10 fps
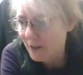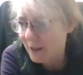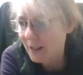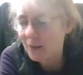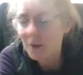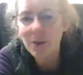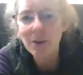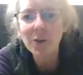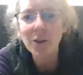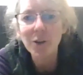states,
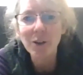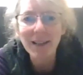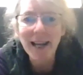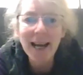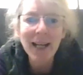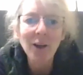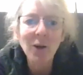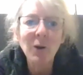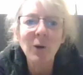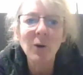such as
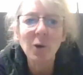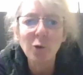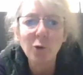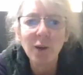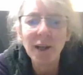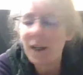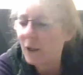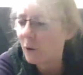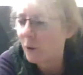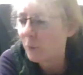anger and
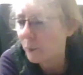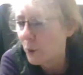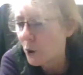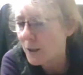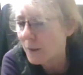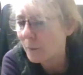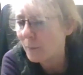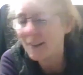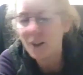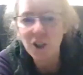fear and boredom,
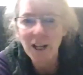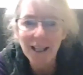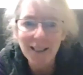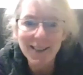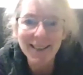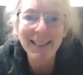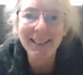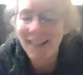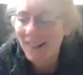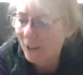jealousy,
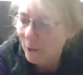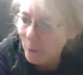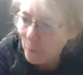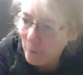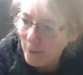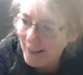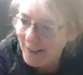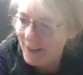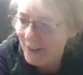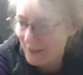
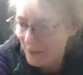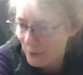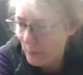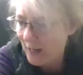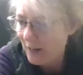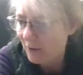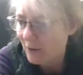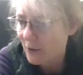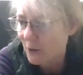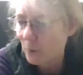loneliness, despair,
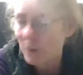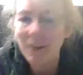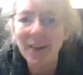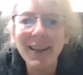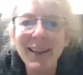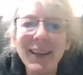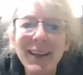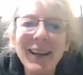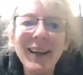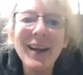and so on.
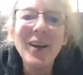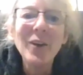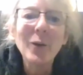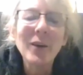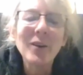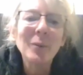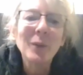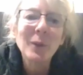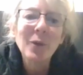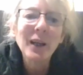So I
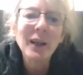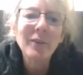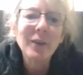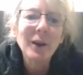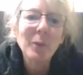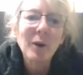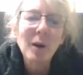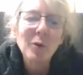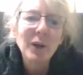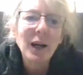sometimes think of the
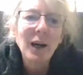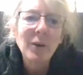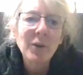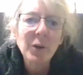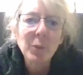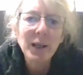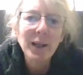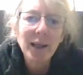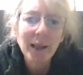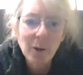Brahmaviharas as being
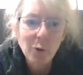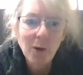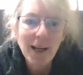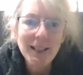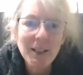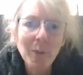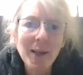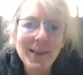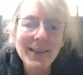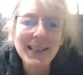like
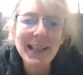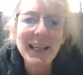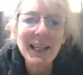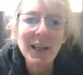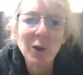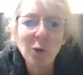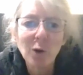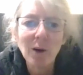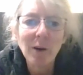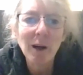vitamin C
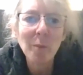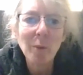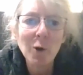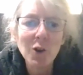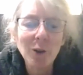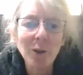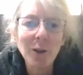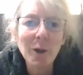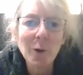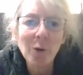for our emotional
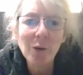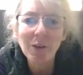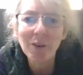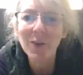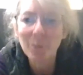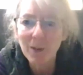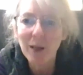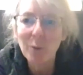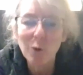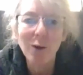immune system. They
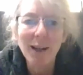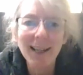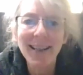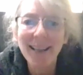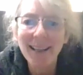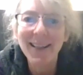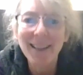provide that